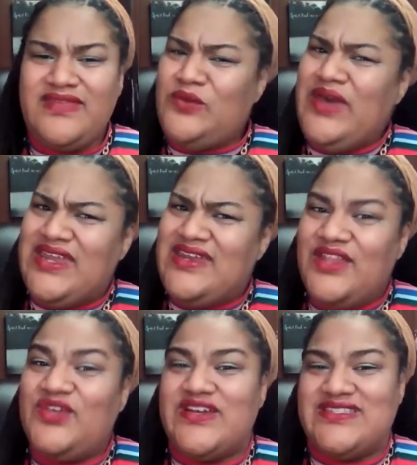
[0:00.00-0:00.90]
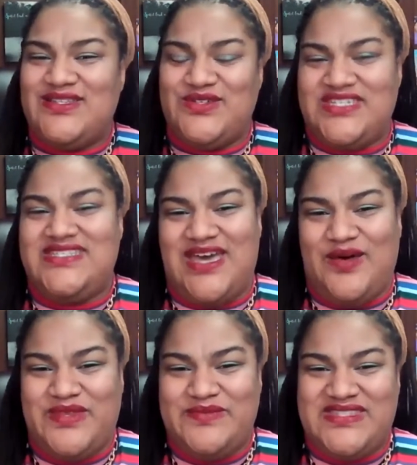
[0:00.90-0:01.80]
We had another resolution to
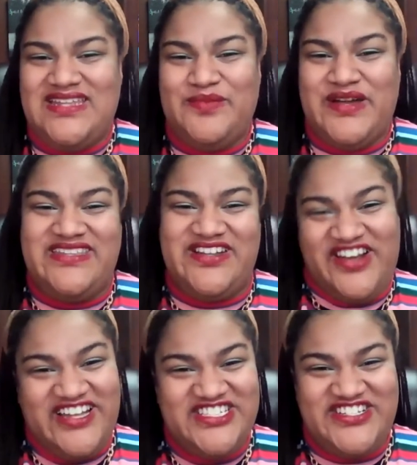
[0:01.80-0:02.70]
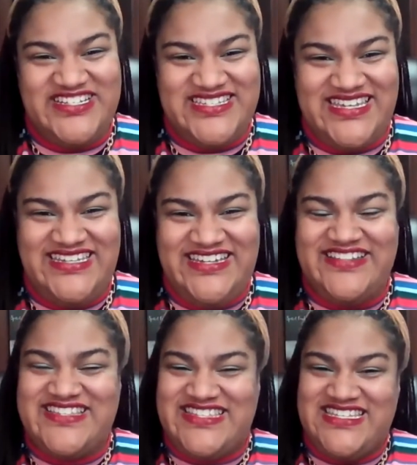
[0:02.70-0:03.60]
help them celebrate their 110
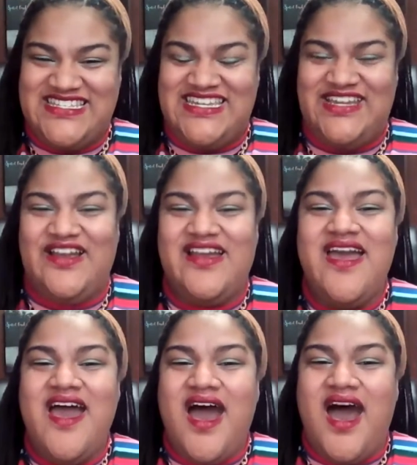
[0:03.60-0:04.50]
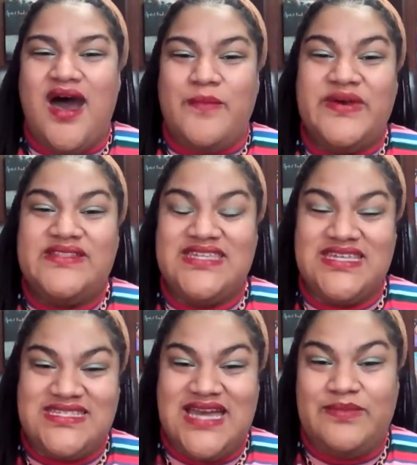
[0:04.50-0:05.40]
years this year, but to
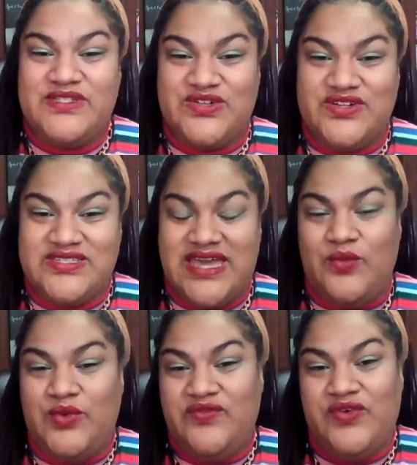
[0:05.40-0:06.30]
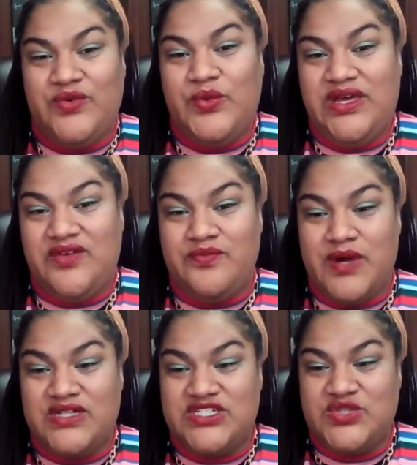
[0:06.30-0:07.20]
establish Girl Scout Week for the week of
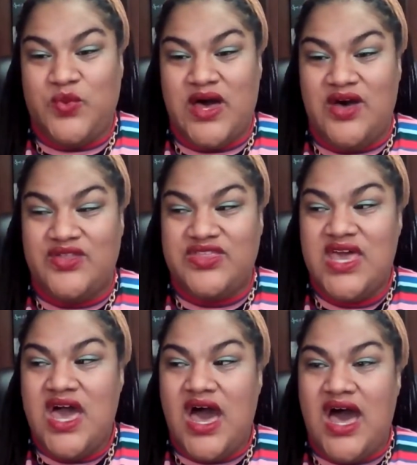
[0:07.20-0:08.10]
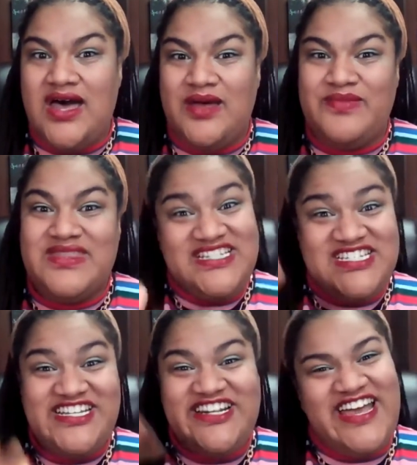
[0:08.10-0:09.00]
March 12th this year